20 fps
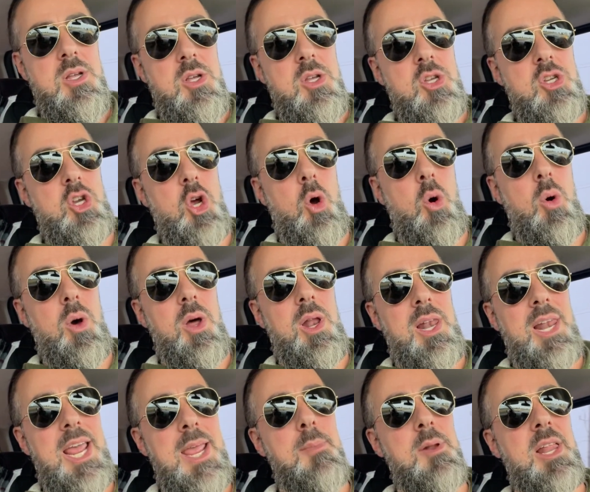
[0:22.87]
So
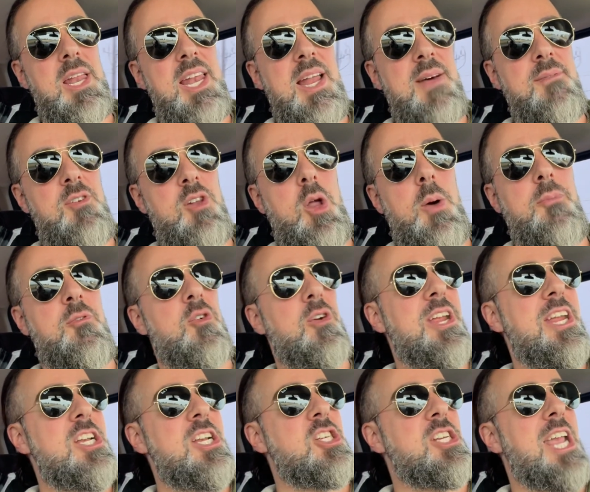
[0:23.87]
label an envelope for
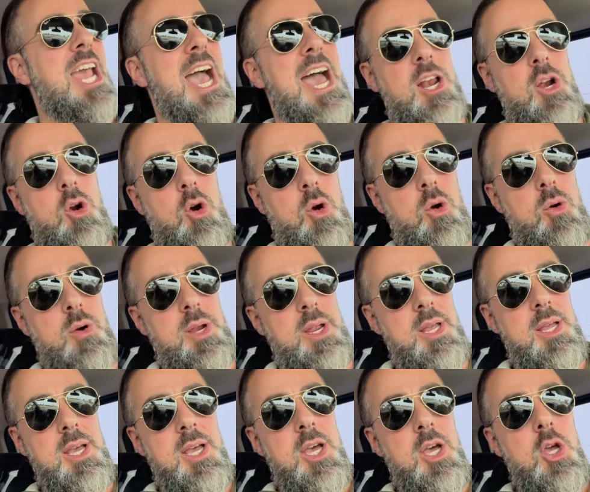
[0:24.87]
each category.
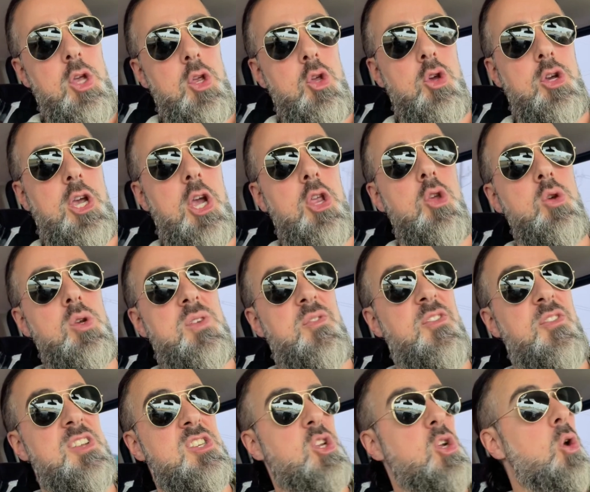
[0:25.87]
You can use
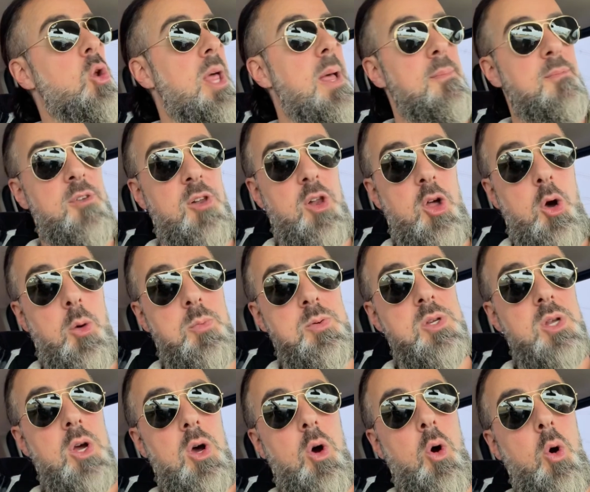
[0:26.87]
physical
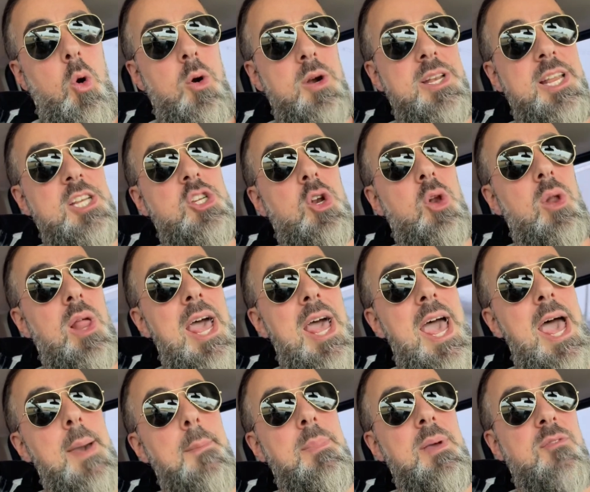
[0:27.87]
envelopes or a digital
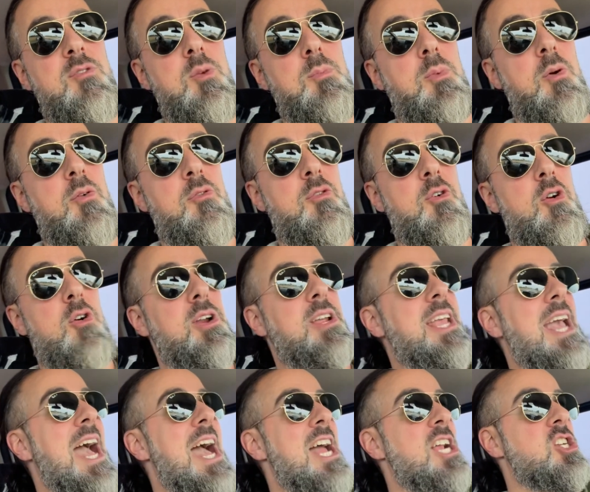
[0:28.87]
app if you prefer
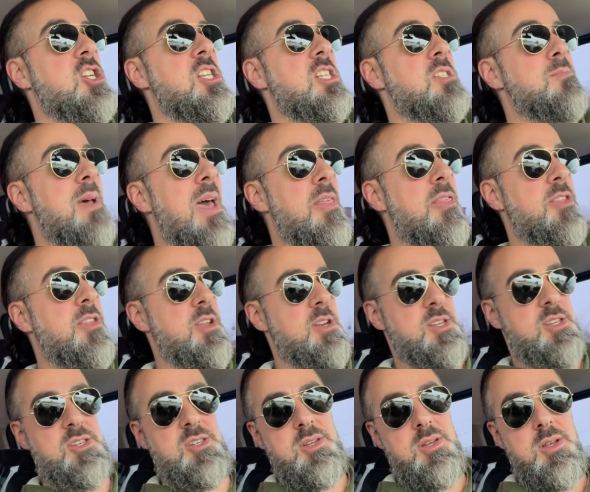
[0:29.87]
cashless
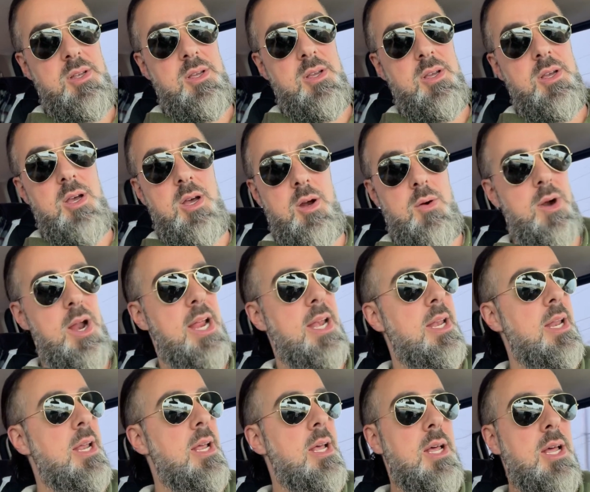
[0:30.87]
methods. All right?
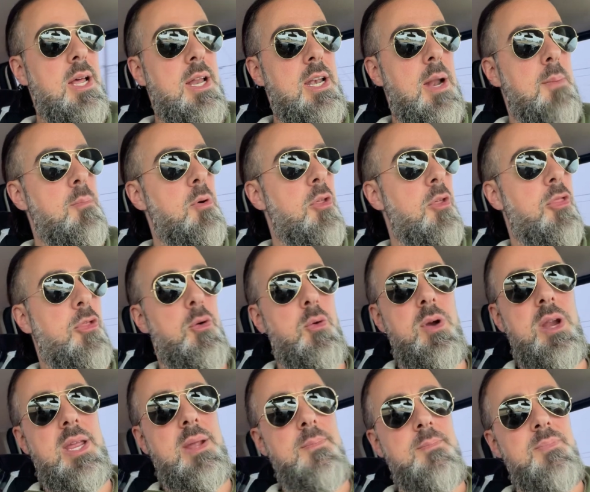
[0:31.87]
Number
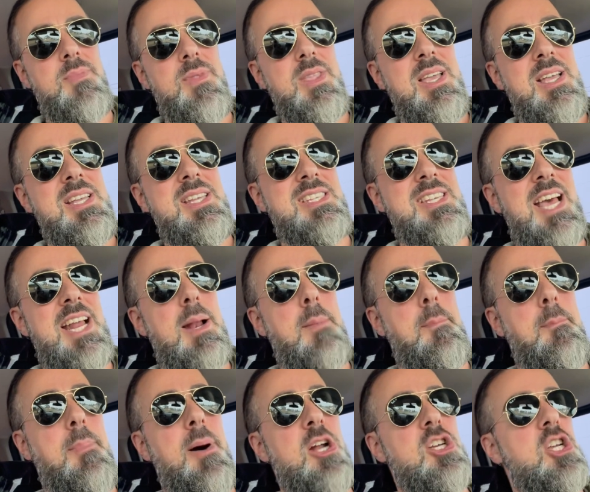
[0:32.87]
three, set a
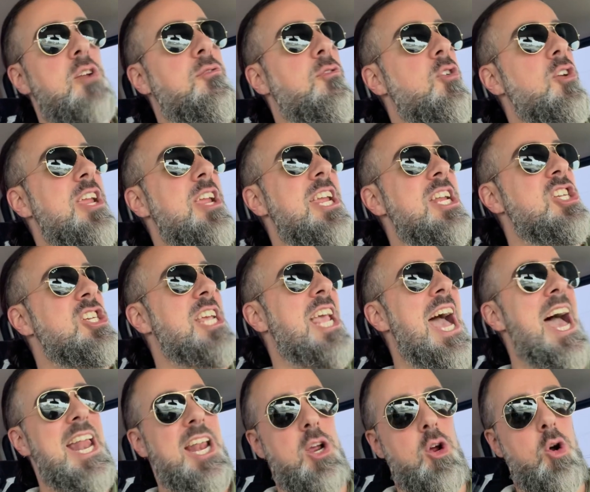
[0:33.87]
budget for each
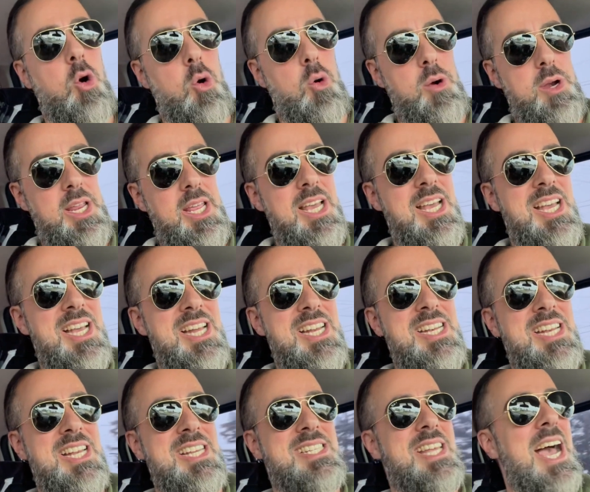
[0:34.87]
category.
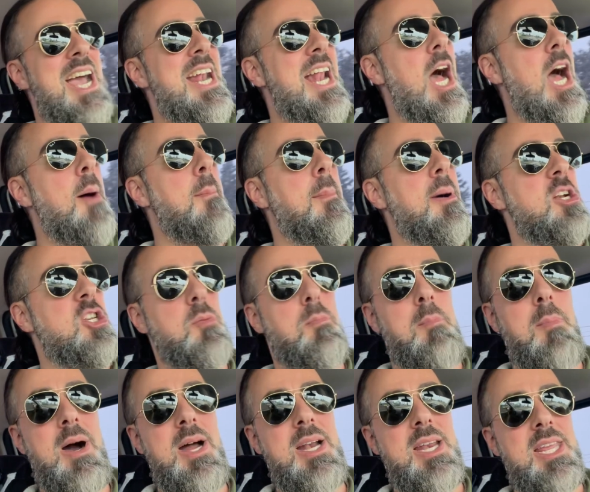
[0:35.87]
Decide how much
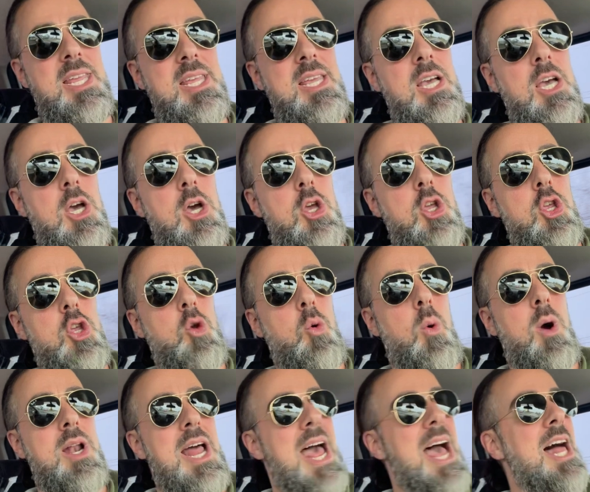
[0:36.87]
money you
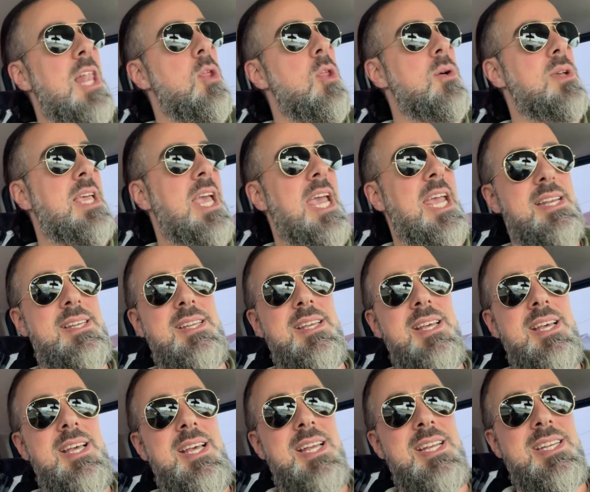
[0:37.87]
want to allocate
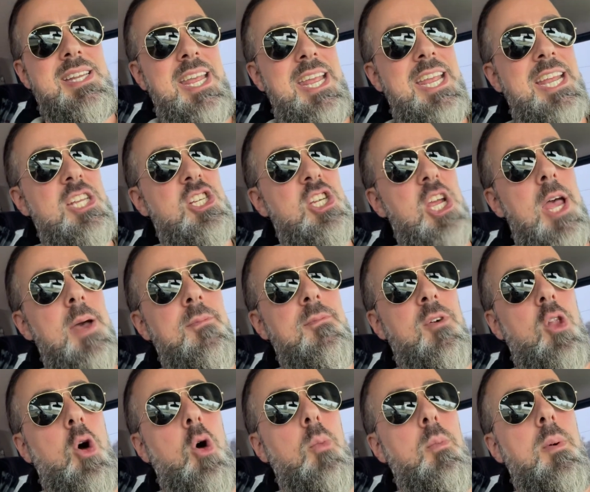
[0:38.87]
to each
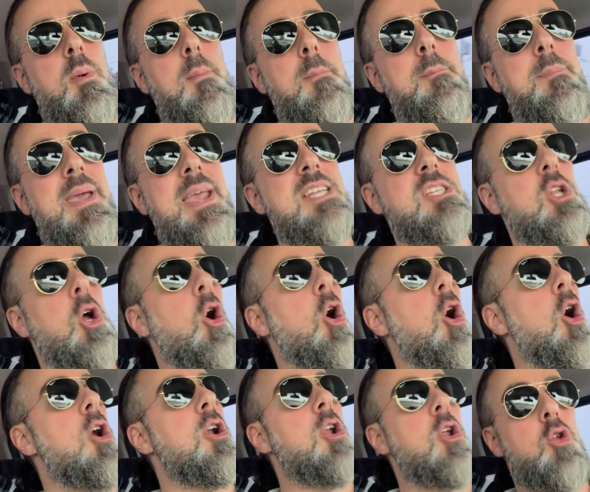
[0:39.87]
envelope based
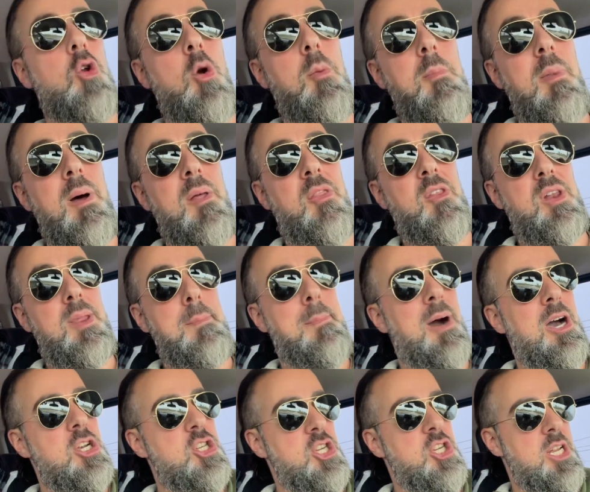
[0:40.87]
on your monthly
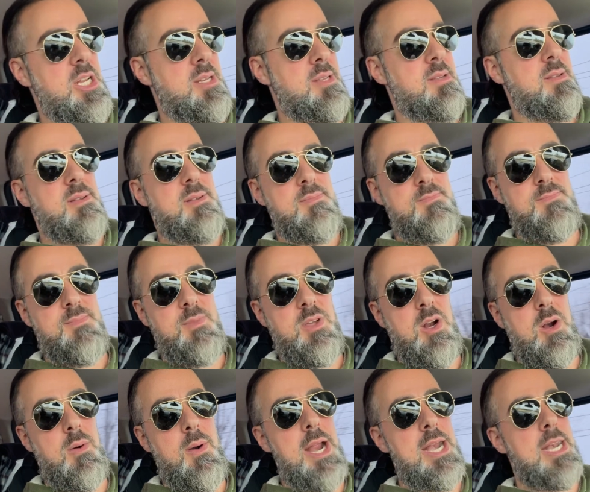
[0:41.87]
budget.
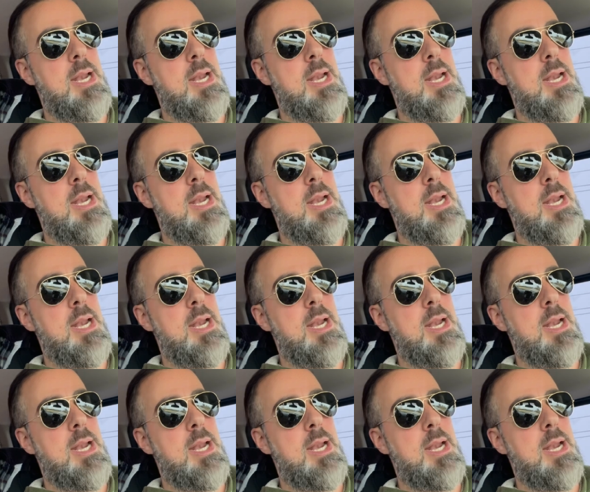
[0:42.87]
All right?